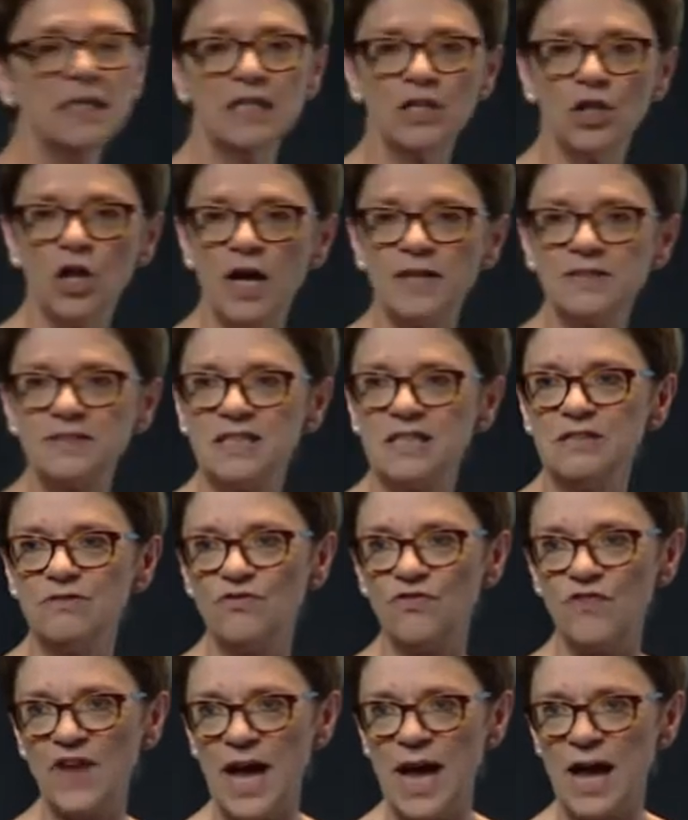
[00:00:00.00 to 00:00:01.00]
Lost
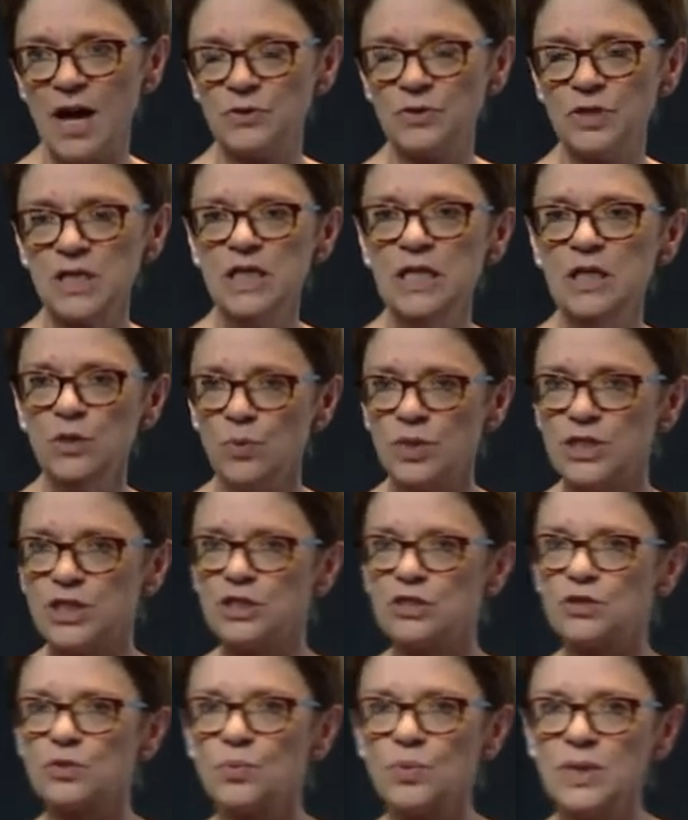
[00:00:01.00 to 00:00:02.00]
and found, which
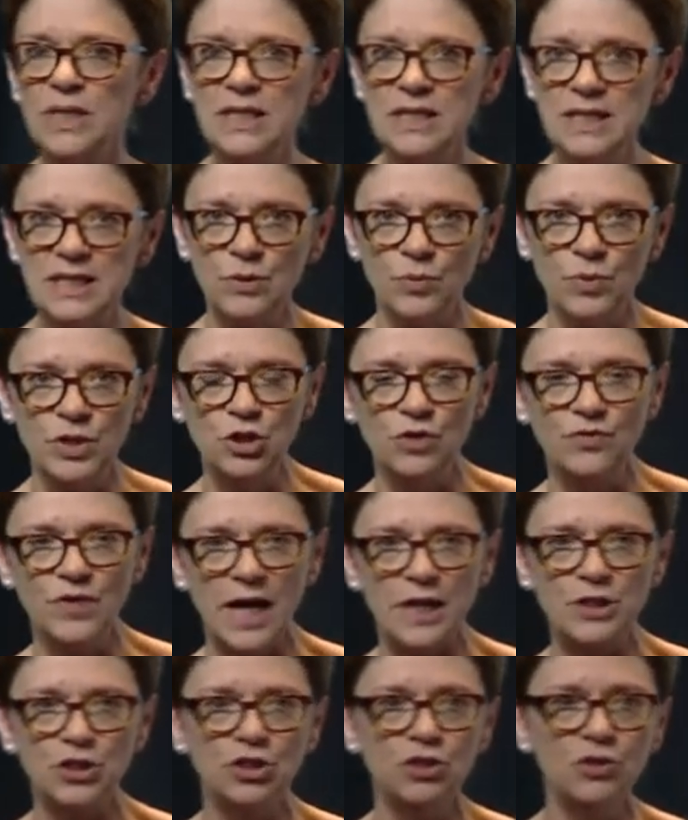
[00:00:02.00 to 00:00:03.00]
is really when you've
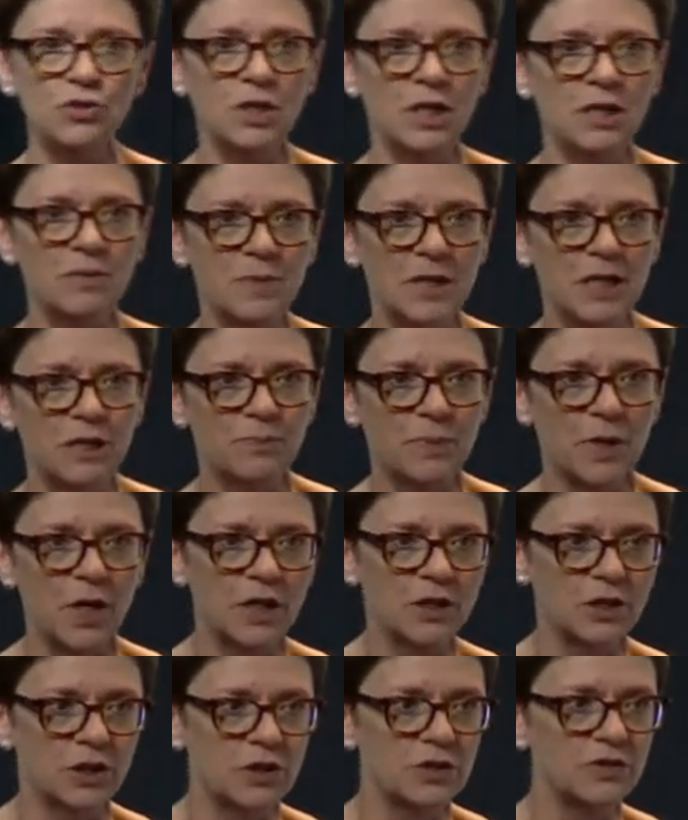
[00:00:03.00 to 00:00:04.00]
got two committed
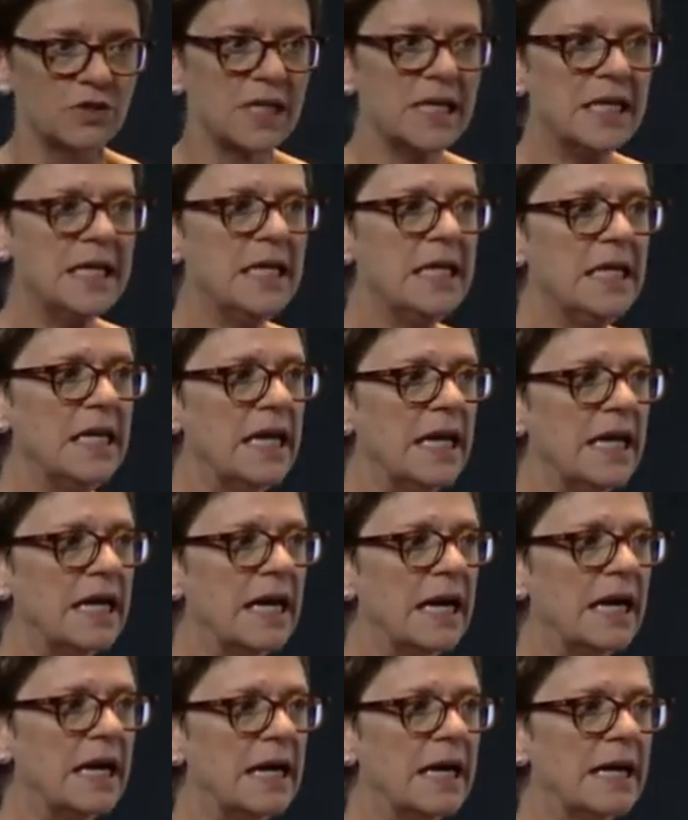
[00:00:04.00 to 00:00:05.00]
partners,
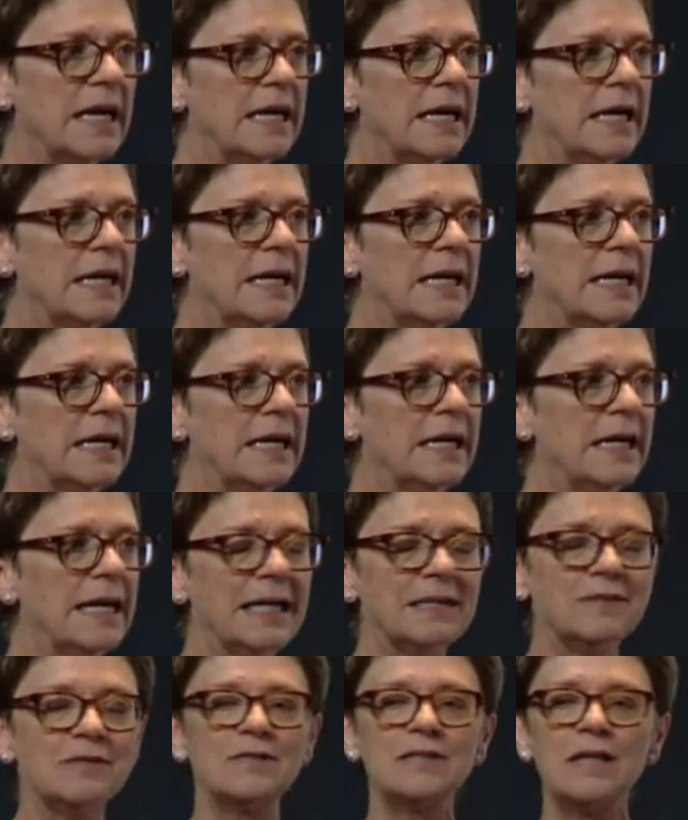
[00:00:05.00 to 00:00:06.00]

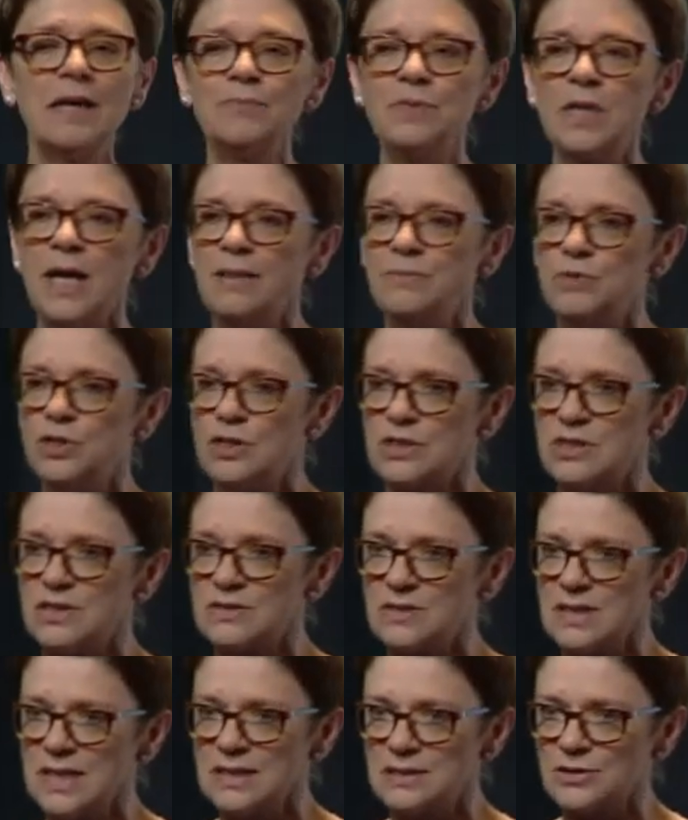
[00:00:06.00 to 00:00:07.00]
and sometimes you
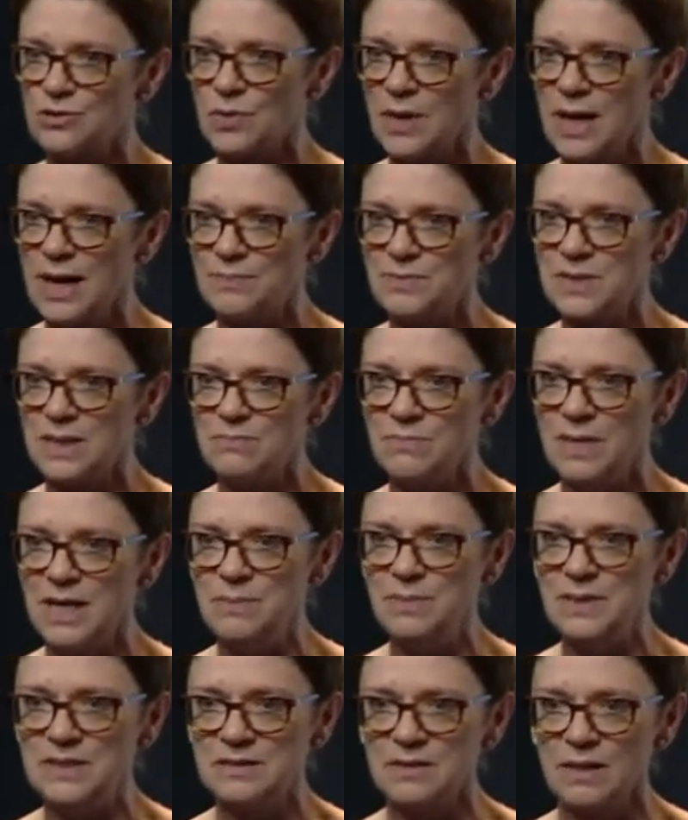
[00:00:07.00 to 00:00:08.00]
just get trapped and
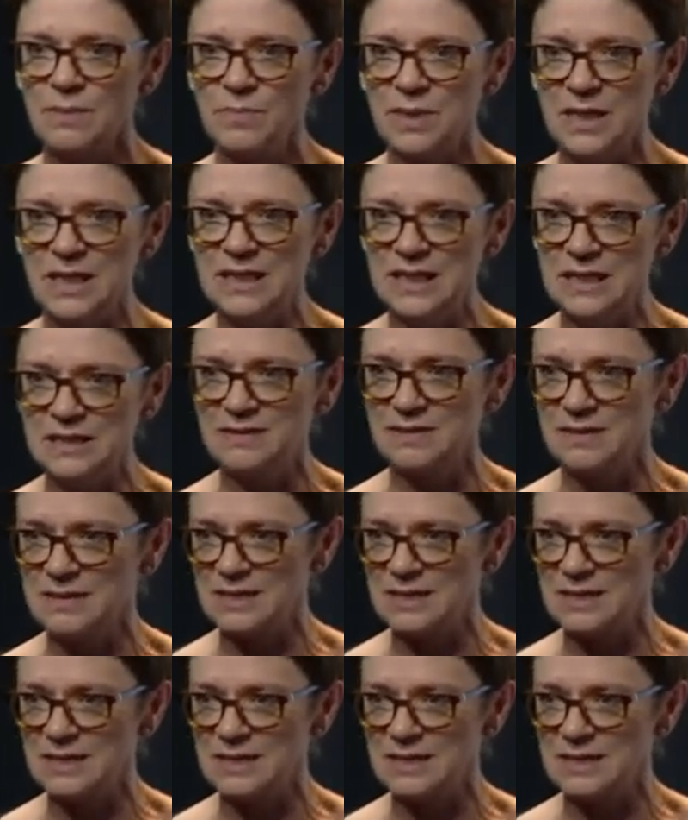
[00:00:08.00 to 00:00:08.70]
maybe somebody needs a